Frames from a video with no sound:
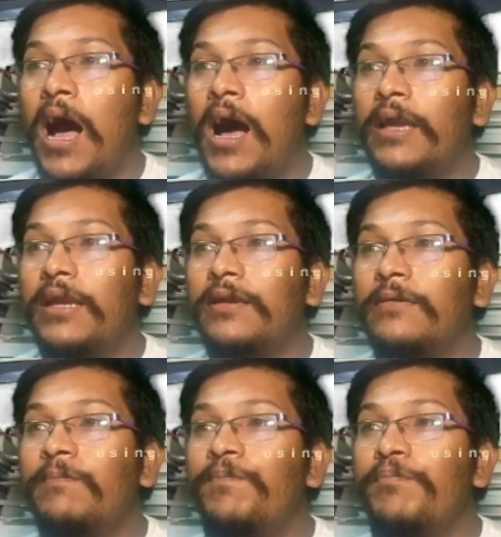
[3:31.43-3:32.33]

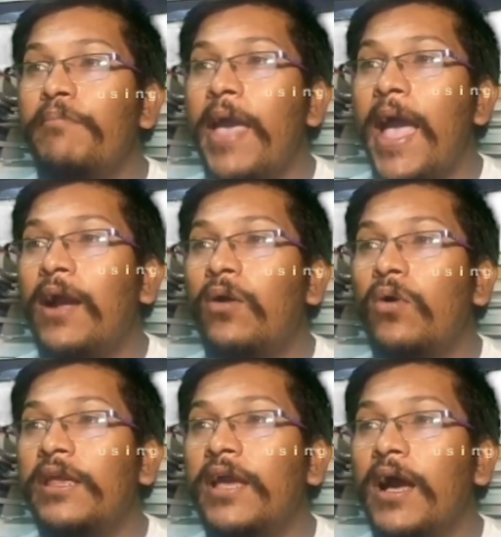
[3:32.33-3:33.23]
in
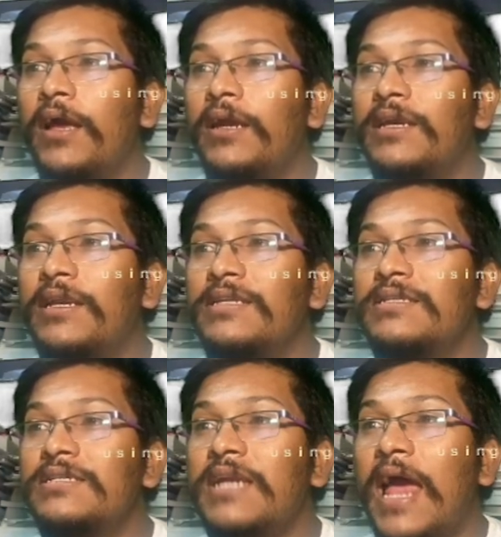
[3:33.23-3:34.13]
Mongolia. It
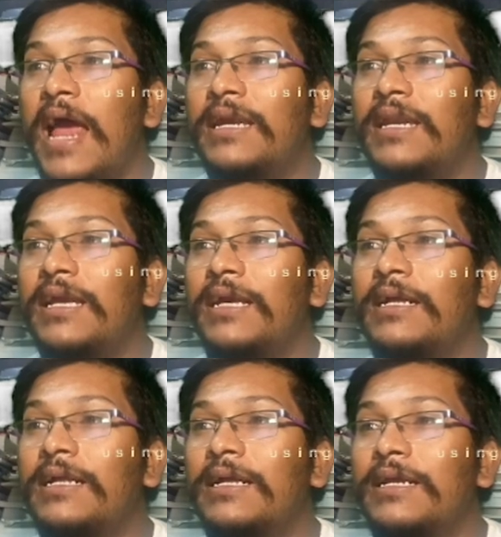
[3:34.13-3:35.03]
is
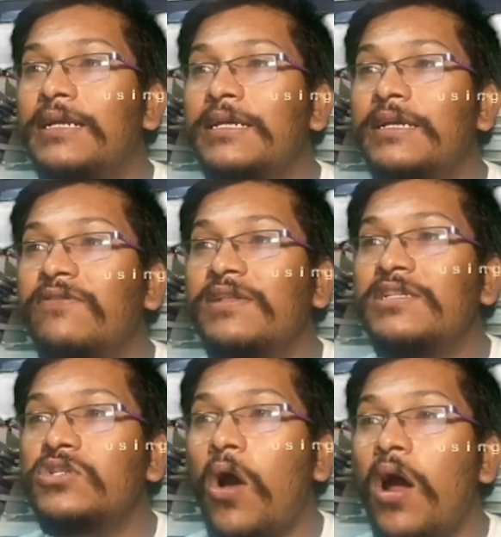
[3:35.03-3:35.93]
starting. It will
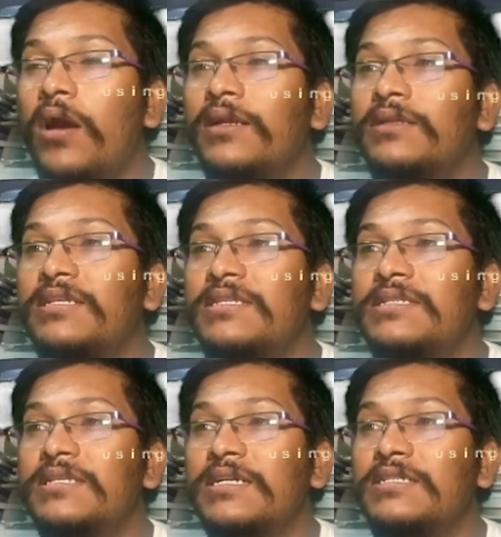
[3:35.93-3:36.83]
start
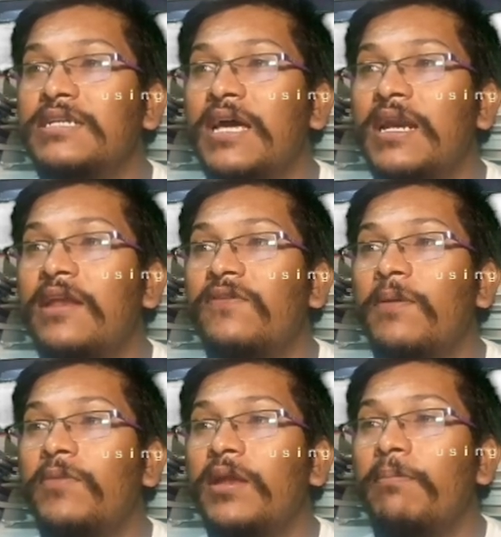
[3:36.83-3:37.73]
this journey
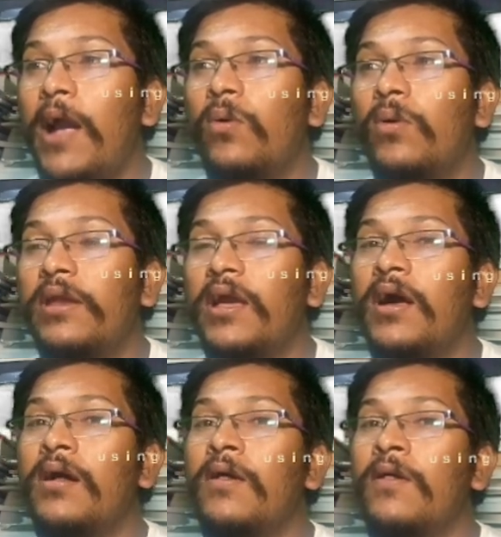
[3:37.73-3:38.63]
from the Mongolia.
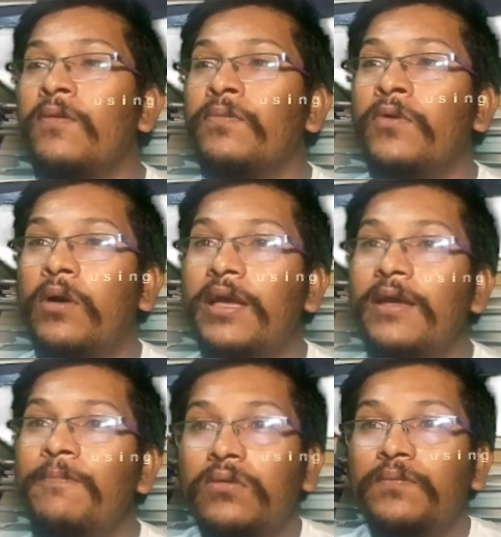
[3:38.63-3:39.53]

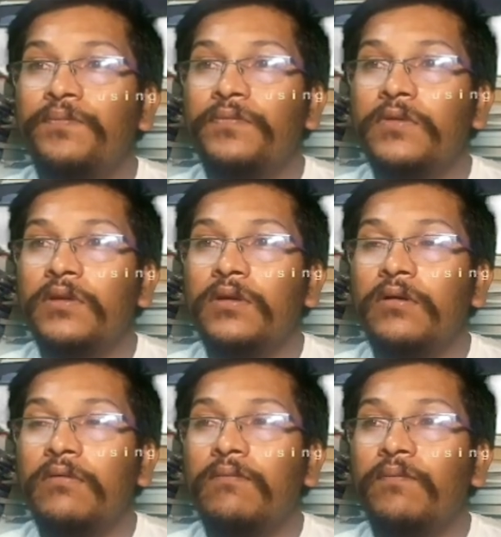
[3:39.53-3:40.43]
Okay,
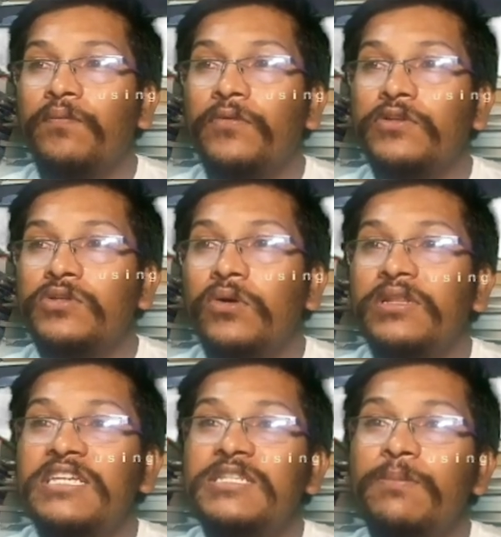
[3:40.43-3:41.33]
so
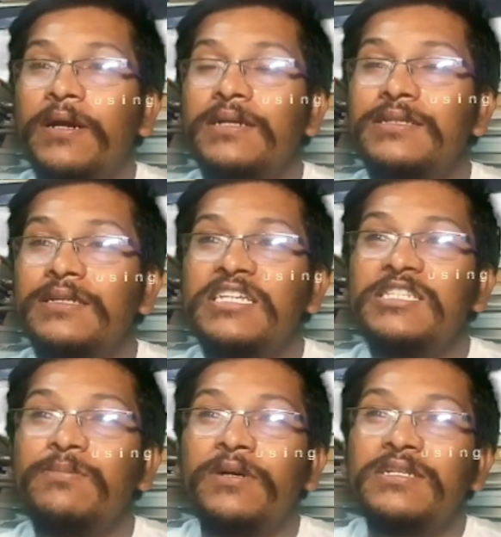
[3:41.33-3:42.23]
these birds
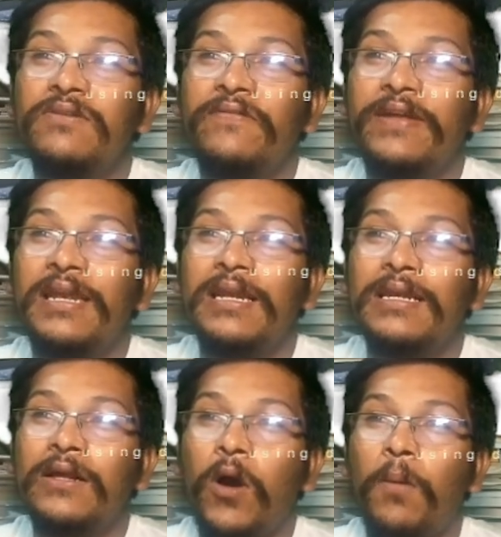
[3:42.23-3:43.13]
will
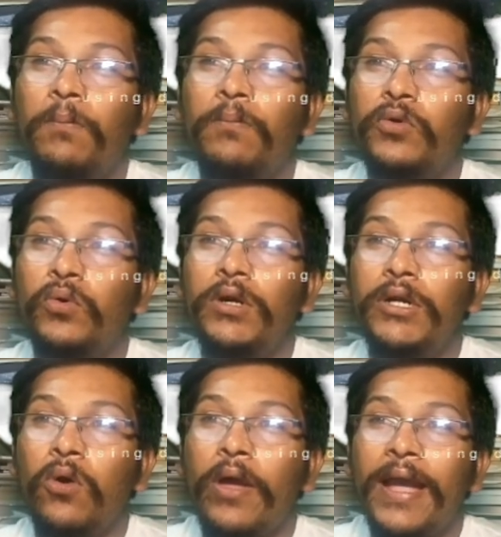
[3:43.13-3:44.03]
come to
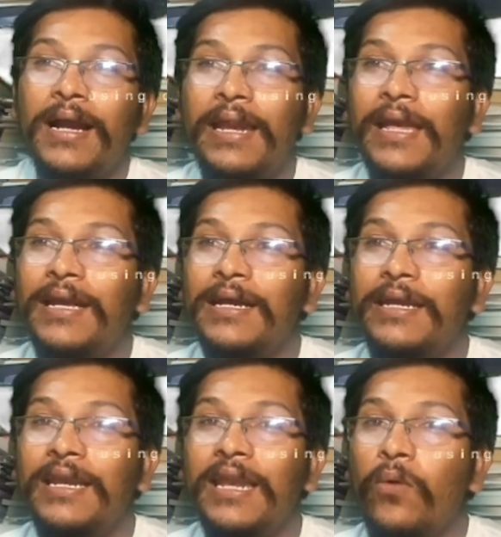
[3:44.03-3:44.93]
Doyang Lake
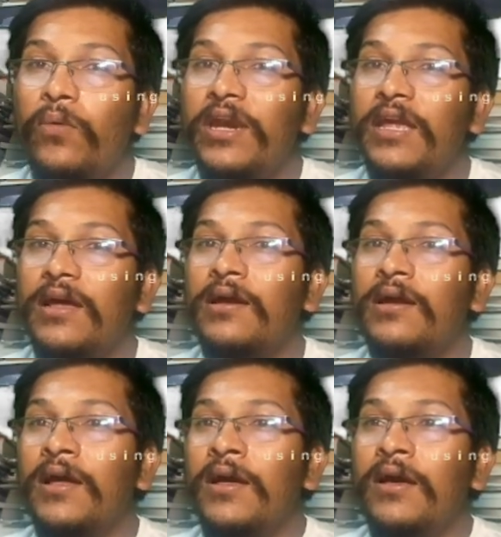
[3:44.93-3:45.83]
in every year,
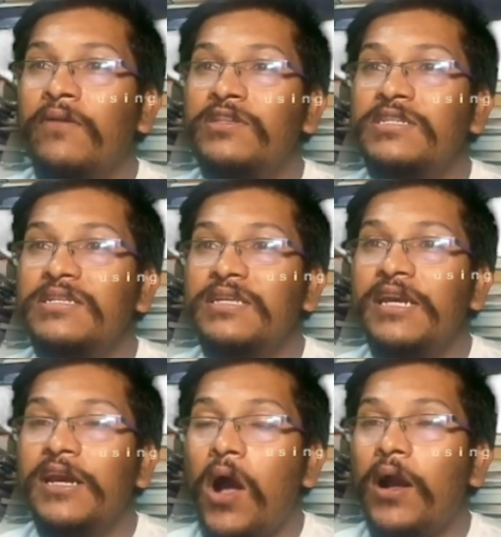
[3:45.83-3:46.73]
which is in
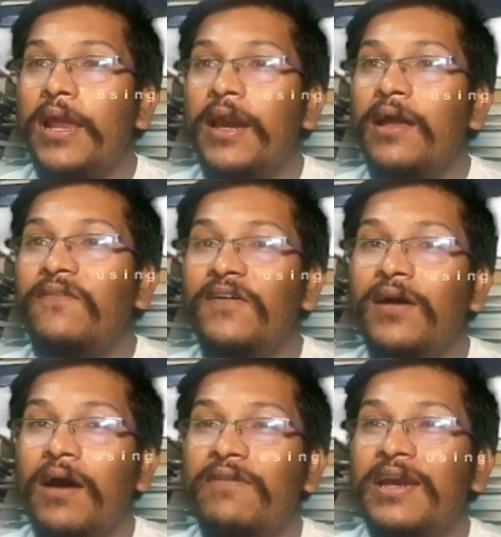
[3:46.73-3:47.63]
Nagaland of
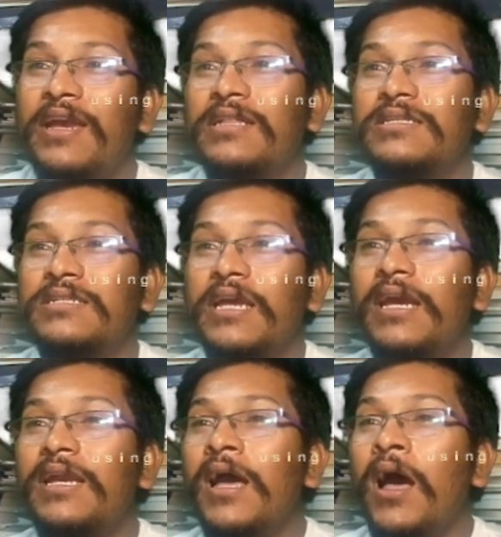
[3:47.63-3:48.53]
our Indian
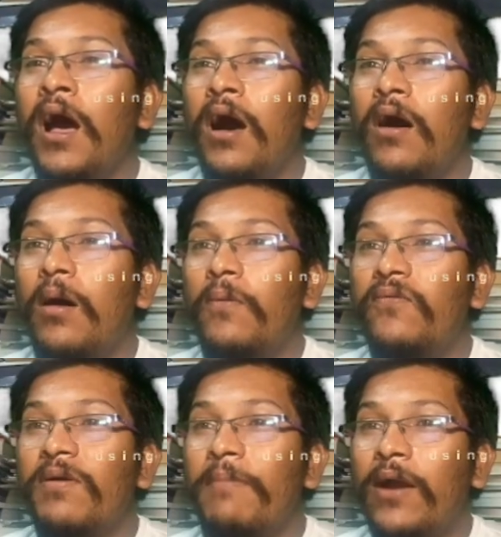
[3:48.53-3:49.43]
state
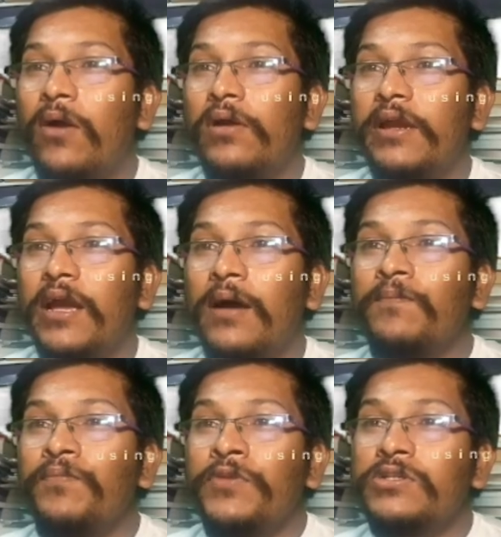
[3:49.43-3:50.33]
from Mongolia.
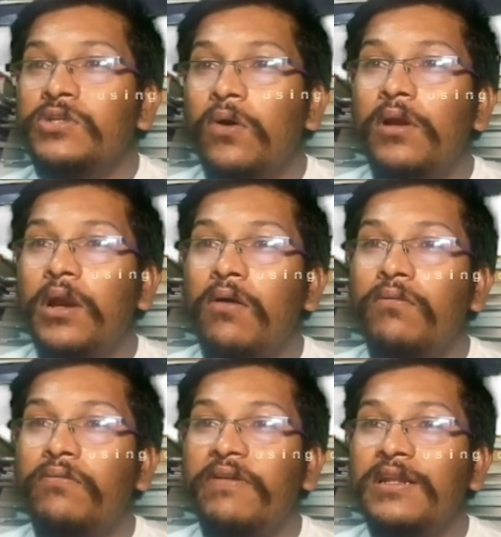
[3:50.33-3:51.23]
So
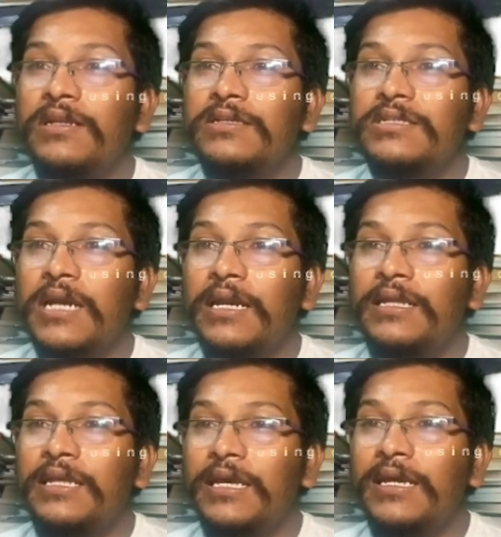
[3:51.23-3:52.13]
now we will study
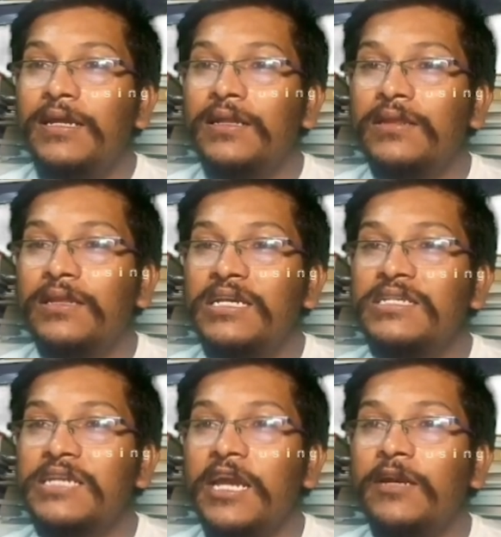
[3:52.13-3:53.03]
the three
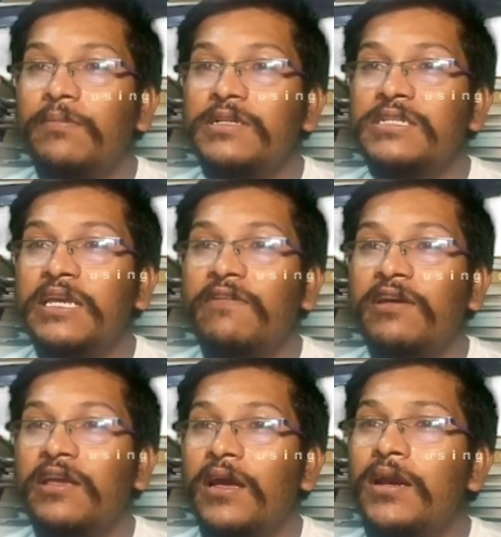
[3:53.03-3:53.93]
statements
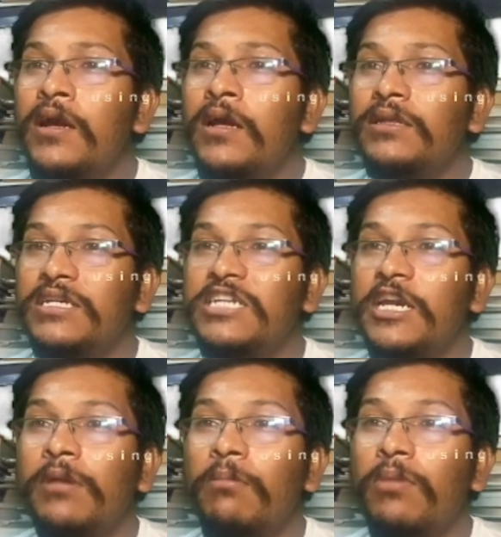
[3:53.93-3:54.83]
given here. The
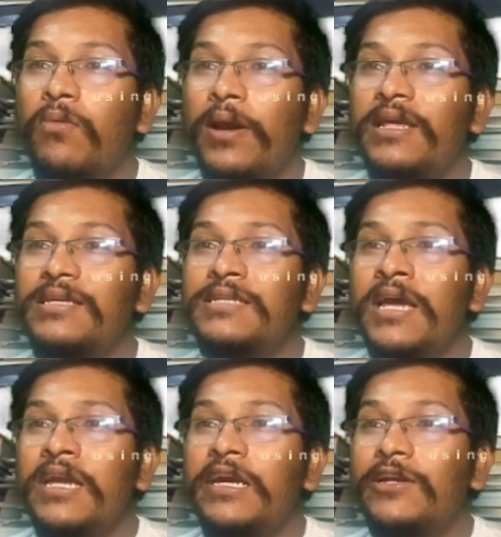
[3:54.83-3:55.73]
statement number one is
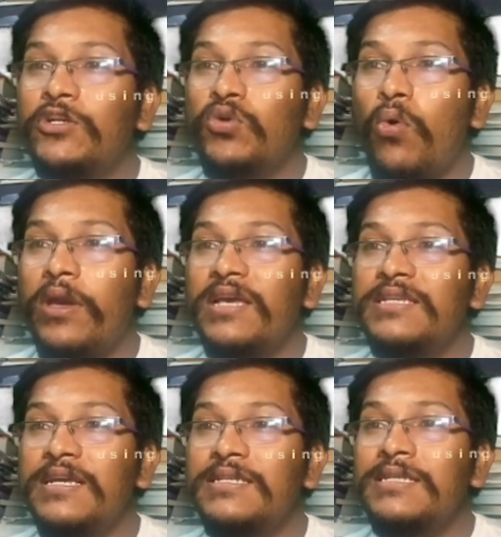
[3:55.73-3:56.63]
it
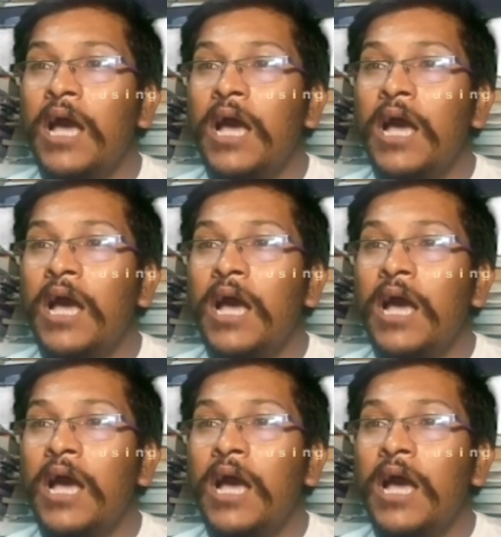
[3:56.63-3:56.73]
showcases